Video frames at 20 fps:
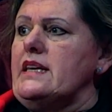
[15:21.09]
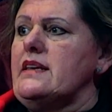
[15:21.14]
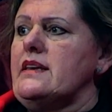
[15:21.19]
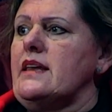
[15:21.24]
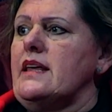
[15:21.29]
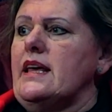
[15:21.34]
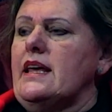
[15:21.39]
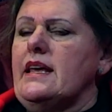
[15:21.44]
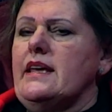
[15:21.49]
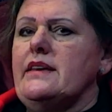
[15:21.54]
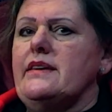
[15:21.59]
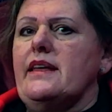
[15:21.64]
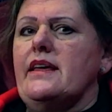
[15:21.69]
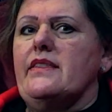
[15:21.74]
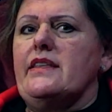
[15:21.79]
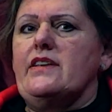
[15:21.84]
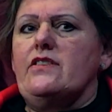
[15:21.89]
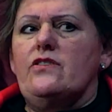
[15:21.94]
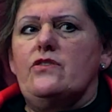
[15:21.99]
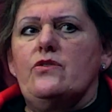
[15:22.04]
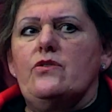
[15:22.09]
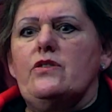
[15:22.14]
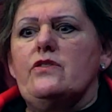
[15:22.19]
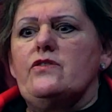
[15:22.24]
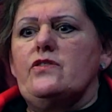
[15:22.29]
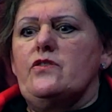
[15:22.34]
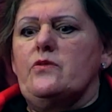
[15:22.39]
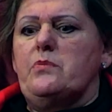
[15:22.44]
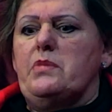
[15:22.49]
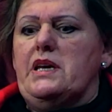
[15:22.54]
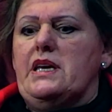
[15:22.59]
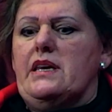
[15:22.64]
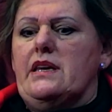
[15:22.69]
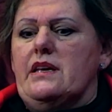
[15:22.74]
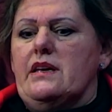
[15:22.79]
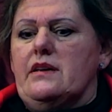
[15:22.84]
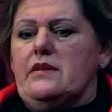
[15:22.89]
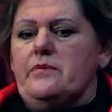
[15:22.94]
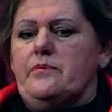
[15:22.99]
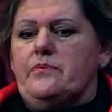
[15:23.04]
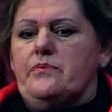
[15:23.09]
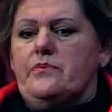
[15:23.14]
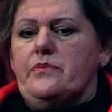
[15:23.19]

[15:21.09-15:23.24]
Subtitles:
And now that's sort of just been a